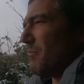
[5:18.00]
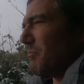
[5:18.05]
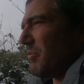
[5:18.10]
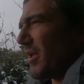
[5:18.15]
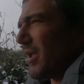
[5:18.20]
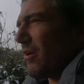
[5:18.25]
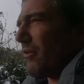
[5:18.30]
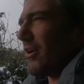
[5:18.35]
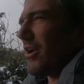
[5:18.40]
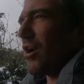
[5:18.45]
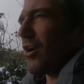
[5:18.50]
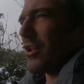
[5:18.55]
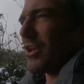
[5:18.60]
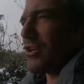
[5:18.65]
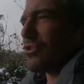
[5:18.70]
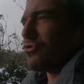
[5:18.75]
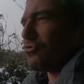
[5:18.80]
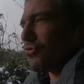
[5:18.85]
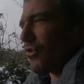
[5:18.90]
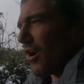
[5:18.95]

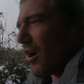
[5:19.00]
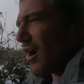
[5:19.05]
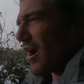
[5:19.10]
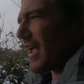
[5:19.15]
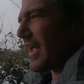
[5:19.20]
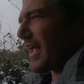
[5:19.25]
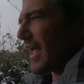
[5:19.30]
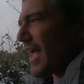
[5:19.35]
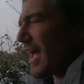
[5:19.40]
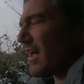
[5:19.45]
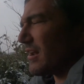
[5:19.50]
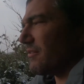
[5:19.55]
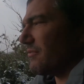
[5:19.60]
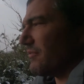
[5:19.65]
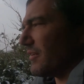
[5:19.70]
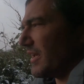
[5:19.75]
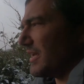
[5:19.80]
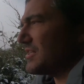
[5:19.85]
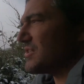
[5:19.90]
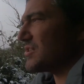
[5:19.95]
periodic drying out
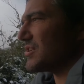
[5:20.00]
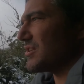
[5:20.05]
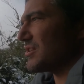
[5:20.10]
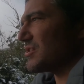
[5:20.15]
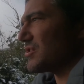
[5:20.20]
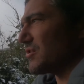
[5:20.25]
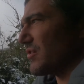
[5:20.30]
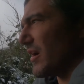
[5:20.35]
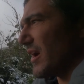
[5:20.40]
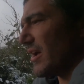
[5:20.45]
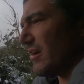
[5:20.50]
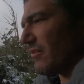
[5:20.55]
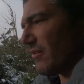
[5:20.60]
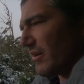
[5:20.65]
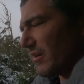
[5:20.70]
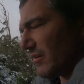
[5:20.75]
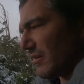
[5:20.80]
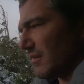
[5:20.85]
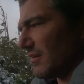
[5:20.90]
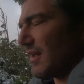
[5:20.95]
of eastern
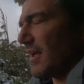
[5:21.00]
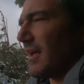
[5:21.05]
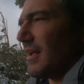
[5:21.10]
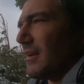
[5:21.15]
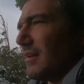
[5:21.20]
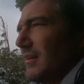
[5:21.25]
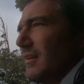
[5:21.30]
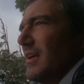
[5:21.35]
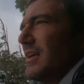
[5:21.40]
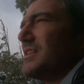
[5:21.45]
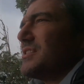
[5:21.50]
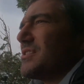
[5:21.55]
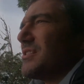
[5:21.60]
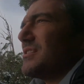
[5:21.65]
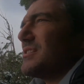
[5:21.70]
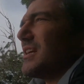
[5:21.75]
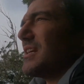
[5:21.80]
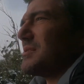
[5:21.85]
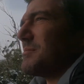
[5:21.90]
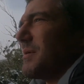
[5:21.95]
Australia and
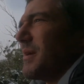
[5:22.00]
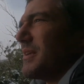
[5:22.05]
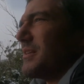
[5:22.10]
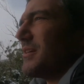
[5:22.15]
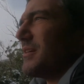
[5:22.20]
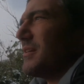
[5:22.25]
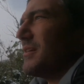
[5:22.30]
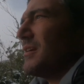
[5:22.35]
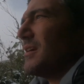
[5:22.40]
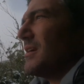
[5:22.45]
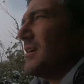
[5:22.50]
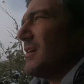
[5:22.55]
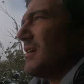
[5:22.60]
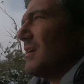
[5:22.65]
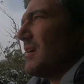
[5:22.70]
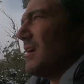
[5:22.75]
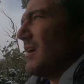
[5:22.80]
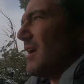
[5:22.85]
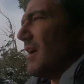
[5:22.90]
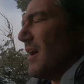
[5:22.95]
eastern Tasmania,
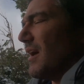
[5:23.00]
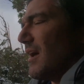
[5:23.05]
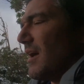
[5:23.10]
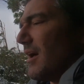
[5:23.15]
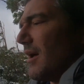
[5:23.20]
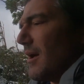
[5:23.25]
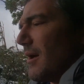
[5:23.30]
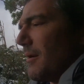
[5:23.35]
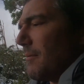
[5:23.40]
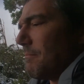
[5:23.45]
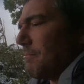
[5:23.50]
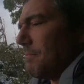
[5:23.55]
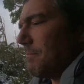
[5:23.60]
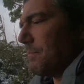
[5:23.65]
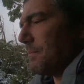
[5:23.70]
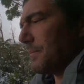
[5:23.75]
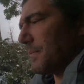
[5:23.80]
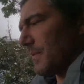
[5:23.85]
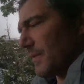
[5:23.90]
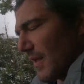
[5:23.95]

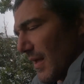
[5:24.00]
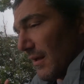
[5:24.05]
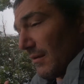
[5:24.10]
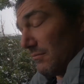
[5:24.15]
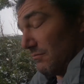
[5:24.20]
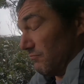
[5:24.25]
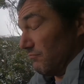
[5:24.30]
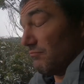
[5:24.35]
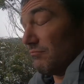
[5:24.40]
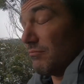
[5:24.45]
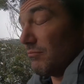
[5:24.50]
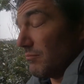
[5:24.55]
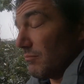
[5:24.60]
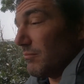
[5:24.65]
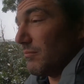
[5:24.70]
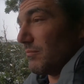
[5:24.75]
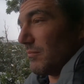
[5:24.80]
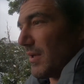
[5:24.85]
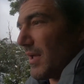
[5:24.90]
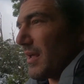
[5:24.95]
and
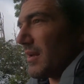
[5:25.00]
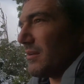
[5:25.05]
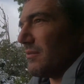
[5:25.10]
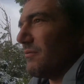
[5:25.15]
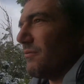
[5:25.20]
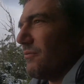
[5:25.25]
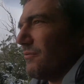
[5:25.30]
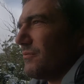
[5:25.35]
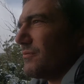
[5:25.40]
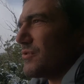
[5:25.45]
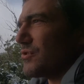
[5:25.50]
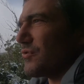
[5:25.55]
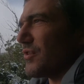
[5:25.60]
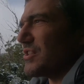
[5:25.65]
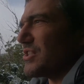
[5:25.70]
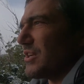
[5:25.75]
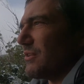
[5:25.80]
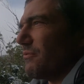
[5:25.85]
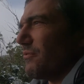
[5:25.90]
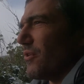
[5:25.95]

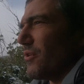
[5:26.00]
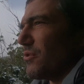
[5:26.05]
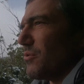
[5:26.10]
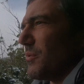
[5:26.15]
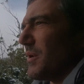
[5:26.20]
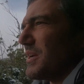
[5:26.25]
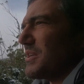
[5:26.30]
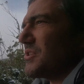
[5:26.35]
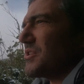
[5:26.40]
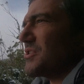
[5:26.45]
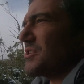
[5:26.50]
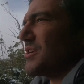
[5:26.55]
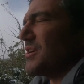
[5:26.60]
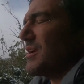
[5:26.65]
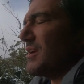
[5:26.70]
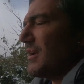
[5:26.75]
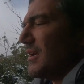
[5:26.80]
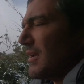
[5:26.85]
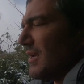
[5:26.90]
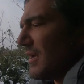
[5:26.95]
stretching further west.
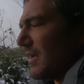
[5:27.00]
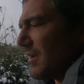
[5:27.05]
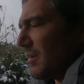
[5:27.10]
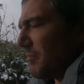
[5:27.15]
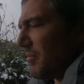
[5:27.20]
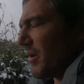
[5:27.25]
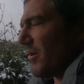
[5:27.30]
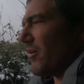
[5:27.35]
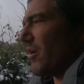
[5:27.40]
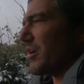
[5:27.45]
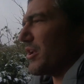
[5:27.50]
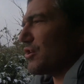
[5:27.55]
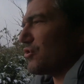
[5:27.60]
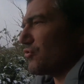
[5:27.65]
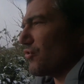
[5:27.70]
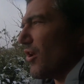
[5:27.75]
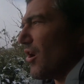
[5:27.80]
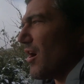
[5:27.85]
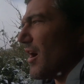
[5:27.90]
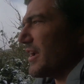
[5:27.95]
Periodic
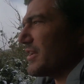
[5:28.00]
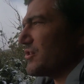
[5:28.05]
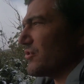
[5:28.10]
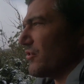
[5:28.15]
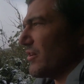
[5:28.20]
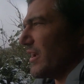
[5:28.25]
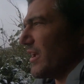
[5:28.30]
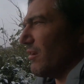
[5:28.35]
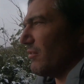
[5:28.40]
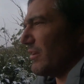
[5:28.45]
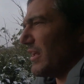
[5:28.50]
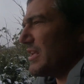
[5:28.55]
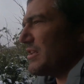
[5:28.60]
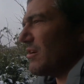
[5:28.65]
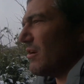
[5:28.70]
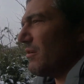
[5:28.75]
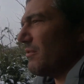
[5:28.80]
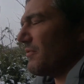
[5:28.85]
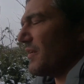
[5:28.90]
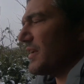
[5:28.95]
drying during El
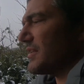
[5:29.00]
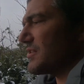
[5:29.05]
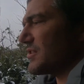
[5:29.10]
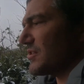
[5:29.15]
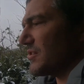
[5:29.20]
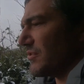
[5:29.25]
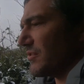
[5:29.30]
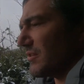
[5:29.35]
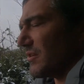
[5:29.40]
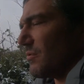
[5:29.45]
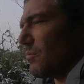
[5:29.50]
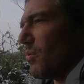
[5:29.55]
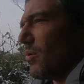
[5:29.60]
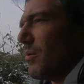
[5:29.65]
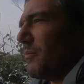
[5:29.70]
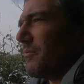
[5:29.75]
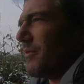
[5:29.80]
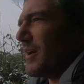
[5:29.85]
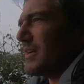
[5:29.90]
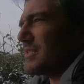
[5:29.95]
Nino events, during the
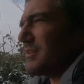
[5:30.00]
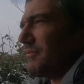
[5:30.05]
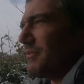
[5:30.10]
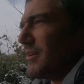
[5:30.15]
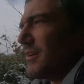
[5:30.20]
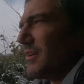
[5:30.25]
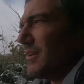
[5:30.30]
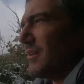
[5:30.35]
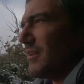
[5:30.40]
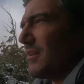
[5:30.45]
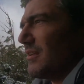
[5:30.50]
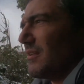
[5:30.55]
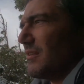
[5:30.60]
warm phase of the